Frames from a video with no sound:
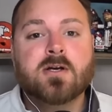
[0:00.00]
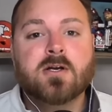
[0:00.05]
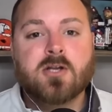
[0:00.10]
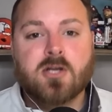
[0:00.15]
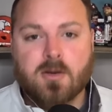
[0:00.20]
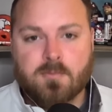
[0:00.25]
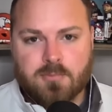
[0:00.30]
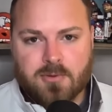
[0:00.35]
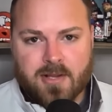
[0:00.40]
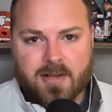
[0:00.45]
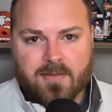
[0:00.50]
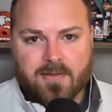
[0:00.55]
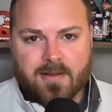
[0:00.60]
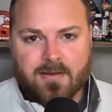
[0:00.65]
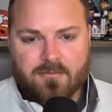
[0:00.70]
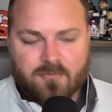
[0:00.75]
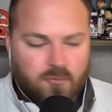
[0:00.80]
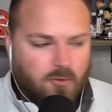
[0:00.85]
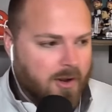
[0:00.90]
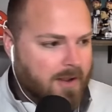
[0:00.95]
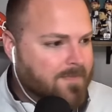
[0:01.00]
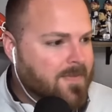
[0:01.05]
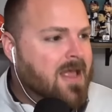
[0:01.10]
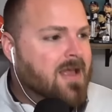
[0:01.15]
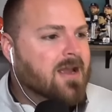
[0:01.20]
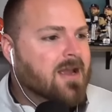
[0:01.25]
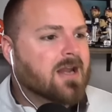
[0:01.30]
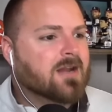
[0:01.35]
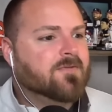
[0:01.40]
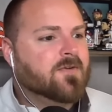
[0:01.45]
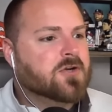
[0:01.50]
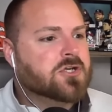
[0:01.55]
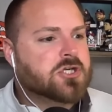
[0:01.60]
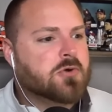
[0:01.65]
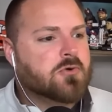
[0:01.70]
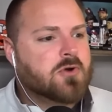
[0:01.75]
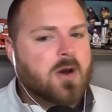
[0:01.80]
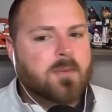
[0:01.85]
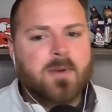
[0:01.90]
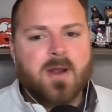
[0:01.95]
completely free. Got a fun
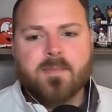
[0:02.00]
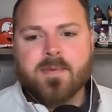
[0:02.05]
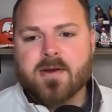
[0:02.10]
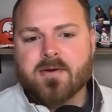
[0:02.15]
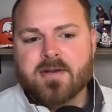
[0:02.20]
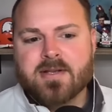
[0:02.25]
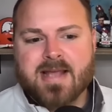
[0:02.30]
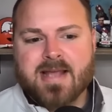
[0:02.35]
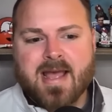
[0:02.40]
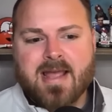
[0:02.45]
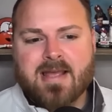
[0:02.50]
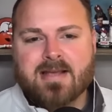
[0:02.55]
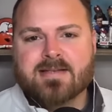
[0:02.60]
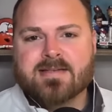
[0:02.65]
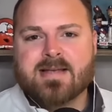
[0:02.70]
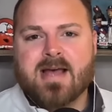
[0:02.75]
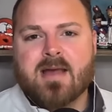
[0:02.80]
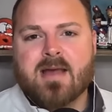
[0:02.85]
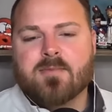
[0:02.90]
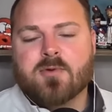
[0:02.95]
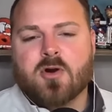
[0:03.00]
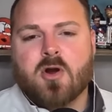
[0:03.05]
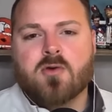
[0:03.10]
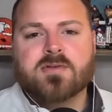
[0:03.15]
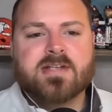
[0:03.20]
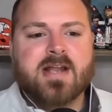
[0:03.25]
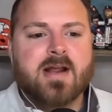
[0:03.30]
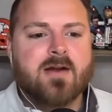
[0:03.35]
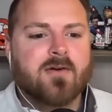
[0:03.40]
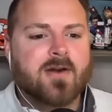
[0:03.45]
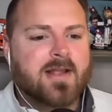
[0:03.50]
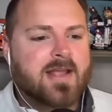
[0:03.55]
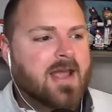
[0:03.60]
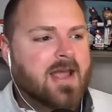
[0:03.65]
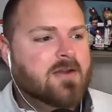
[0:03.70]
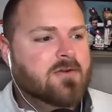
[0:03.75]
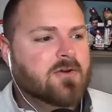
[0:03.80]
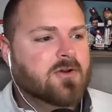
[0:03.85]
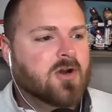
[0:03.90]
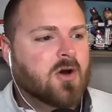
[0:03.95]
show coming up here today, as I am your host, Eric
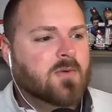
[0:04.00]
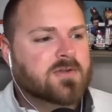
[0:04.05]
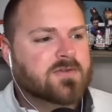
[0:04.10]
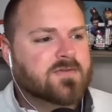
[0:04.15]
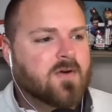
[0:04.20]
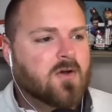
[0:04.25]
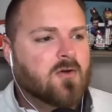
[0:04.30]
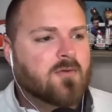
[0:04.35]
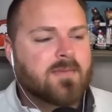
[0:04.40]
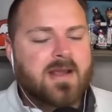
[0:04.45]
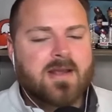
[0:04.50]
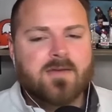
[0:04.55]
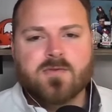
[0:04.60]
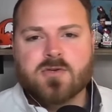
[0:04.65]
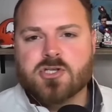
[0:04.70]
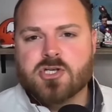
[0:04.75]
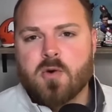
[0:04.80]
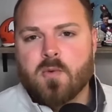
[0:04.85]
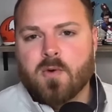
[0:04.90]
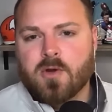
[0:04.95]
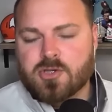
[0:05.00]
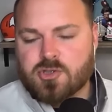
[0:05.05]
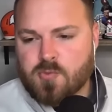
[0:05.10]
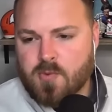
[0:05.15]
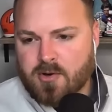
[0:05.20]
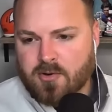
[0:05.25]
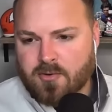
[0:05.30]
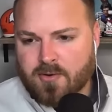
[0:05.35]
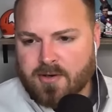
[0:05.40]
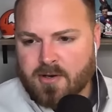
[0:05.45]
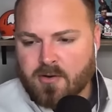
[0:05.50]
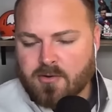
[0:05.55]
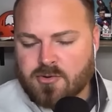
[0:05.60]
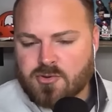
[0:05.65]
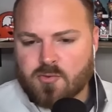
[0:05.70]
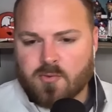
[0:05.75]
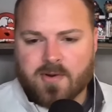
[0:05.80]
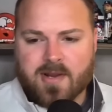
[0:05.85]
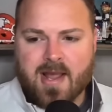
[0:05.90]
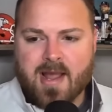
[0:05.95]
Kane. You can always follow me in the show on Twitter at
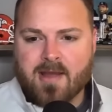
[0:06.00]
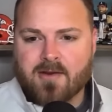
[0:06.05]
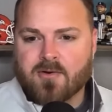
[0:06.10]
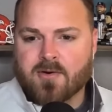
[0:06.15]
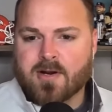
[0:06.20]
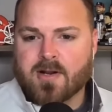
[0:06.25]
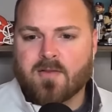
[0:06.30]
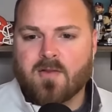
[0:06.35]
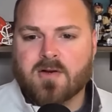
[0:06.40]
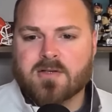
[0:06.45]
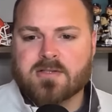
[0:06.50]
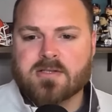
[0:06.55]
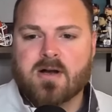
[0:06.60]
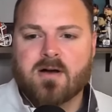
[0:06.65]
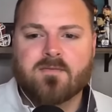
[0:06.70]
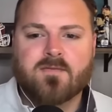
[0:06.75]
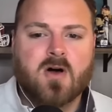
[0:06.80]
underscore Kaner and at Locked On